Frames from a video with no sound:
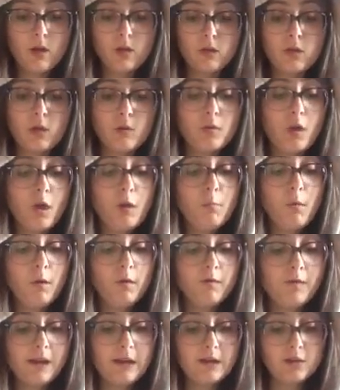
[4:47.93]
Though no
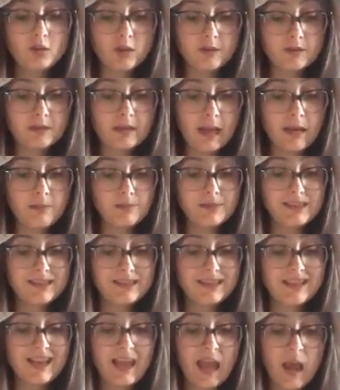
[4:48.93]
more villagers came to
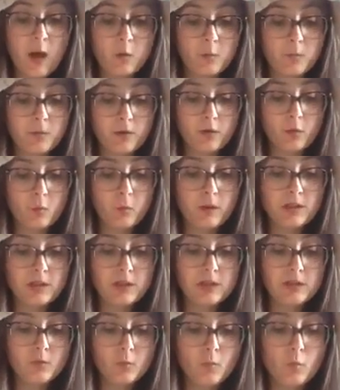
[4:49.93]
seek help at
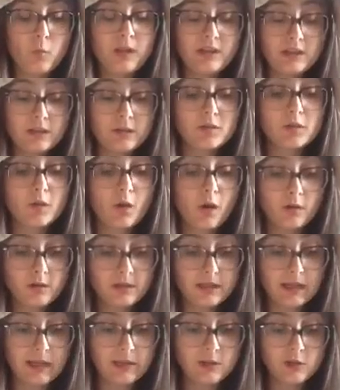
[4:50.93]
the wizard's
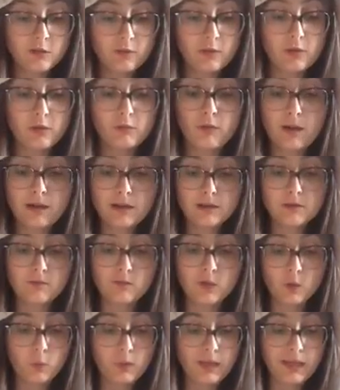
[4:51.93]
cottage for the rest of
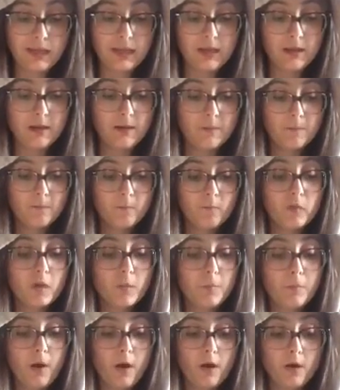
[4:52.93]
the week, the
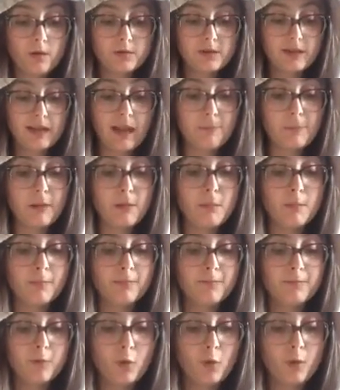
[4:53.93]
pot kept him
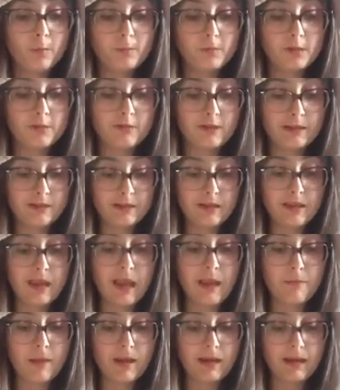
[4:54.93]
informed of
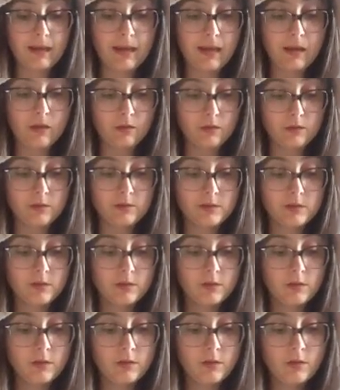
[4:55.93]
their many ills.
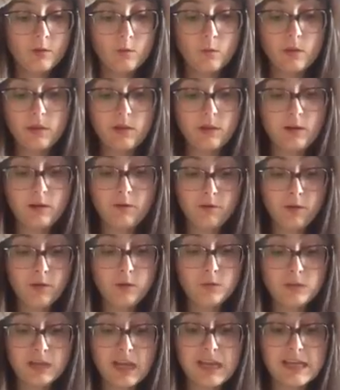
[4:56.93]
Within a
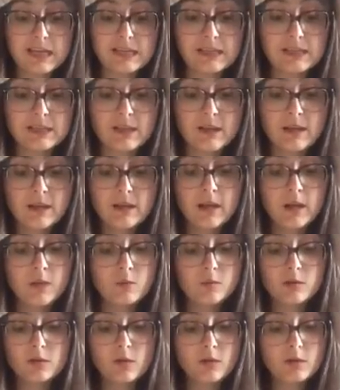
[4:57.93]
few days, It
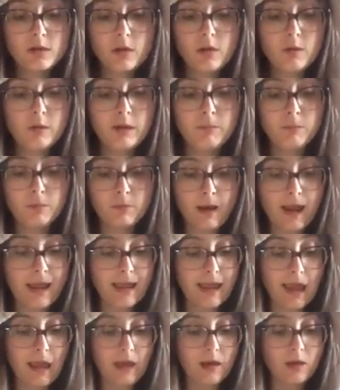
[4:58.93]
was not only
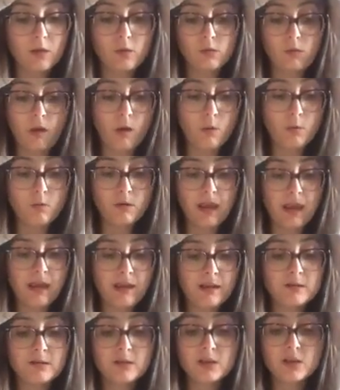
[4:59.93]
braying and
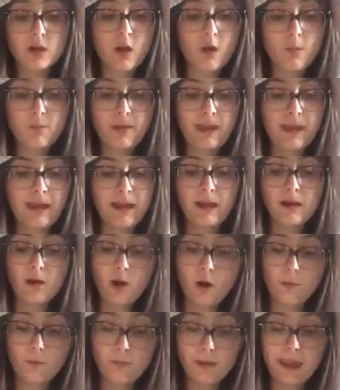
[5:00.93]
groaning and slopping and
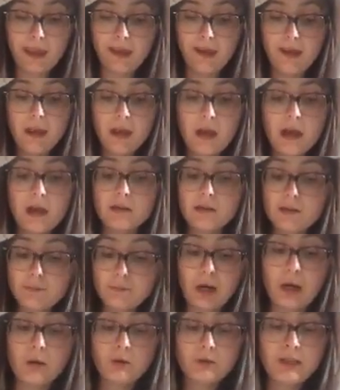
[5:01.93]
hopping and
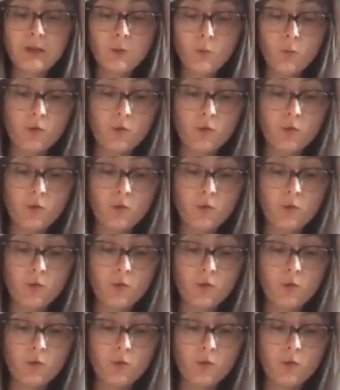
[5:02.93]
sprouting